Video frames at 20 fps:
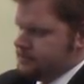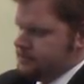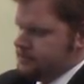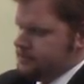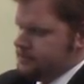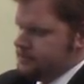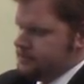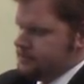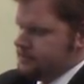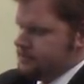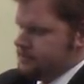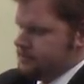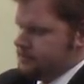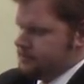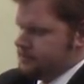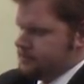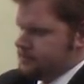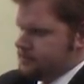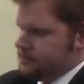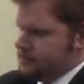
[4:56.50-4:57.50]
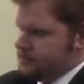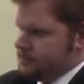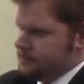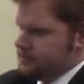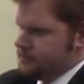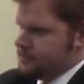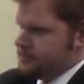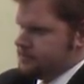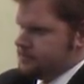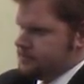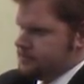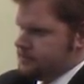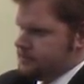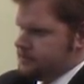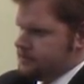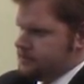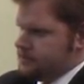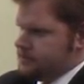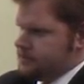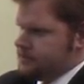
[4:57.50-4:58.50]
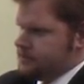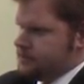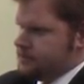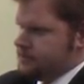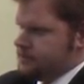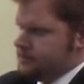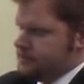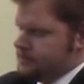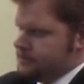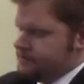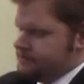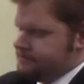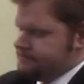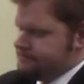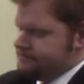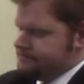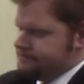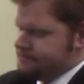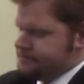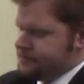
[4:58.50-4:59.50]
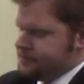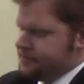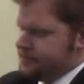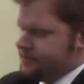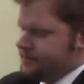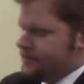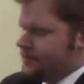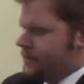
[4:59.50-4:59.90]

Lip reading: (not speaking)